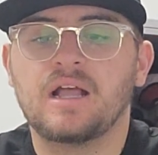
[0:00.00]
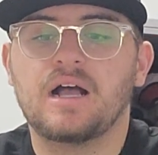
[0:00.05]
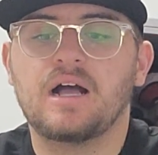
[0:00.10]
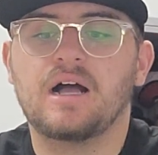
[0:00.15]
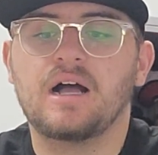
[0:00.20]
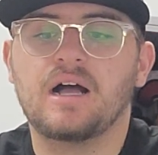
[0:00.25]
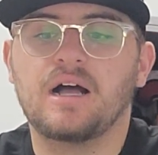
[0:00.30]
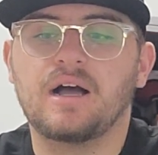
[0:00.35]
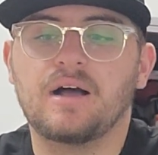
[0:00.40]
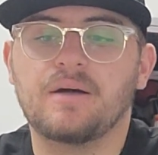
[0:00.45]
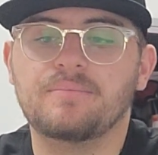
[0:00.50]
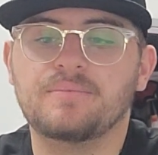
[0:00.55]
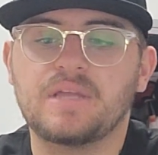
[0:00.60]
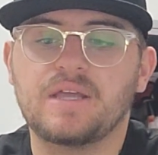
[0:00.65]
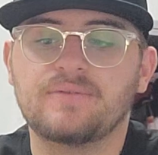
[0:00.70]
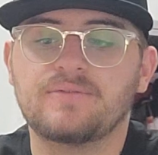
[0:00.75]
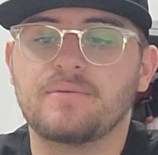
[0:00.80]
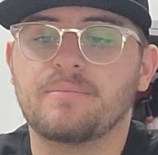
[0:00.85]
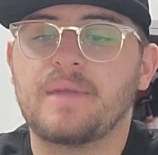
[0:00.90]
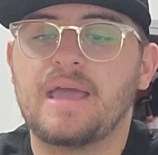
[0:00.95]

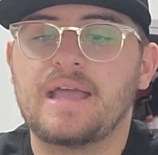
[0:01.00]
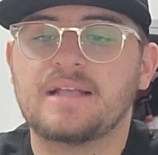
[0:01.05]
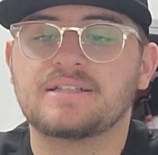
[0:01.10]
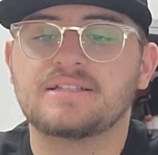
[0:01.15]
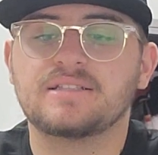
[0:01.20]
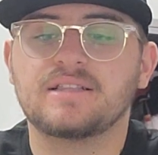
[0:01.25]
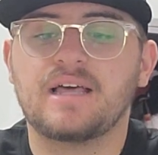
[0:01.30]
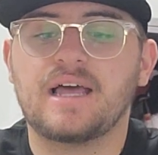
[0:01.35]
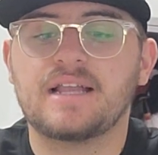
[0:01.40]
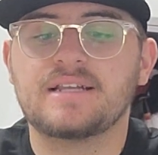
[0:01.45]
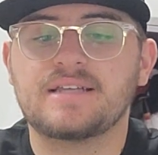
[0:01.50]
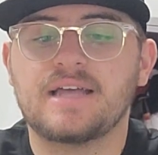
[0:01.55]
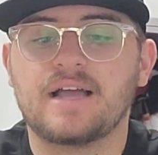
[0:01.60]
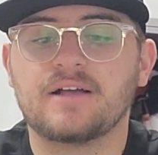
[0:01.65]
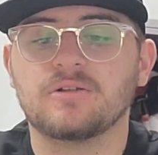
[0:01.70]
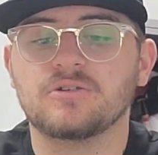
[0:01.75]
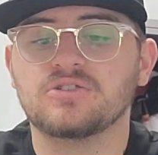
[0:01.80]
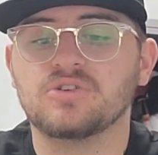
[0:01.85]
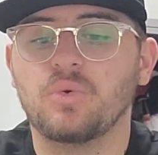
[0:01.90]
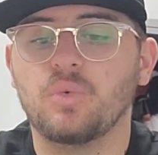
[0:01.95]
If a man slide
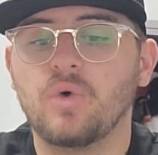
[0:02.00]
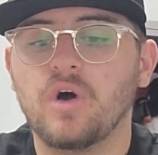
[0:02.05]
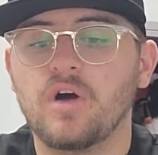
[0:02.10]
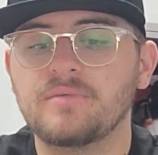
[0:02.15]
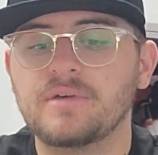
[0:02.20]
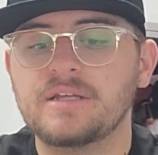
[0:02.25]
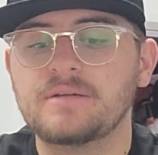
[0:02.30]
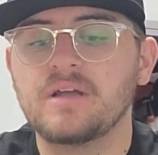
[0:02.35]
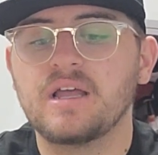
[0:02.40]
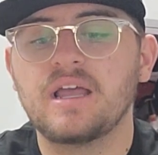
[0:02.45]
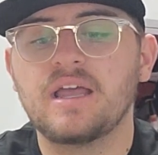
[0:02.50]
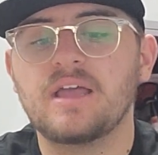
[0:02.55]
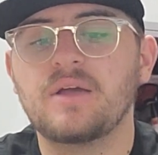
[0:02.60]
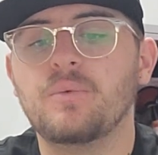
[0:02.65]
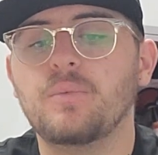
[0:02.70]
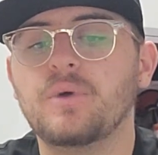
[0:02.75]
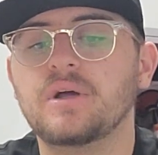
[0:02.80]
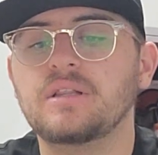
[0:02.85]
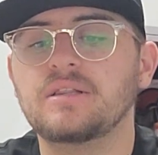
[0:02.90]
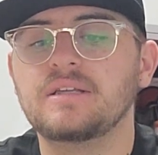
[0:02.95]
tackles a woman,
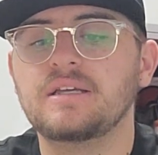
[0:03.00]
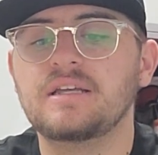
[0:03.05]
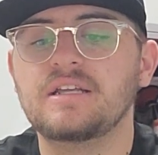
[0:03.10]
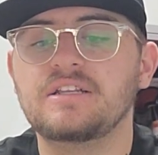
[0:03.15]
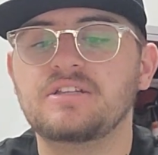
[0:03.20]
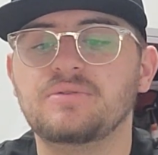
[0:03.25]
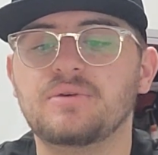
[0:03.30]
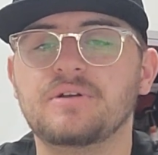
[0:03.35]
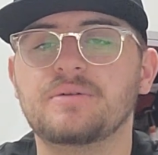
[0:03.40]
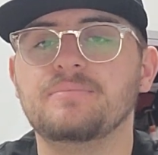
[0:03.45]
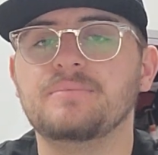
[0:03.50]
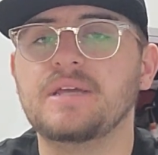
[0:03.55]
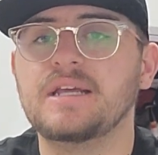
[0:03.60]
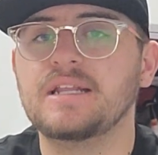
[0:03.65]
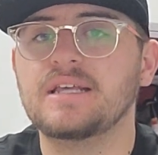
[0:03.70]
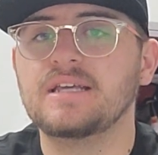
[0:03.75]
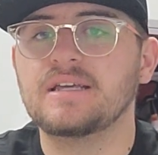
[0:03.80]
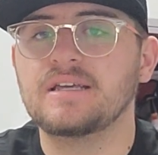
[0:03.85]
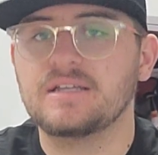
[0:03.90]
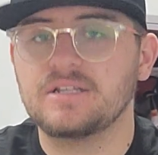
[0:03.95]
it will lead to an
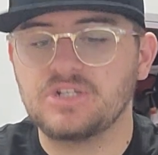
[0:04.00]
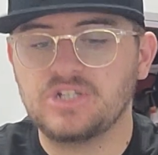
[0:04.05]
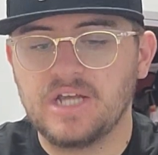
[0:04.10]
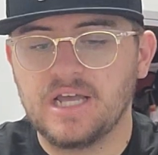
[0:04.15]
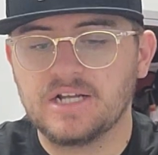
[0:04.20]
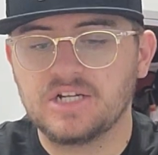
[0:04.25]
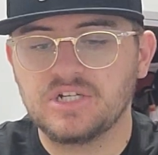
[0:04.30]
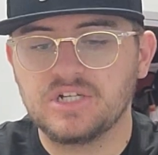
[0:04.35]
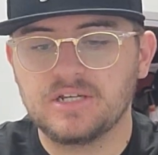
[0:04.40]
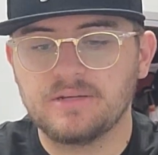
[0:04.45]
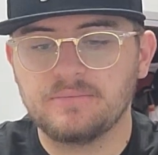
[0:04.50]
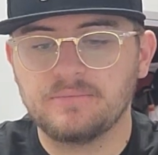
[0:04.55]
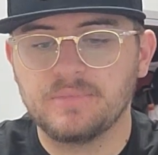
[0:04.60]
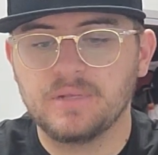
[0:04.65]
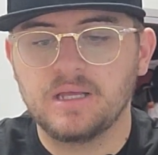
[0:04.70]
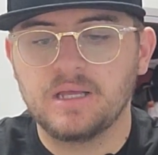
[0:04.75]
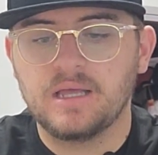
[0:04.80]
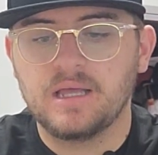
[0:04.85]
immediate ejection.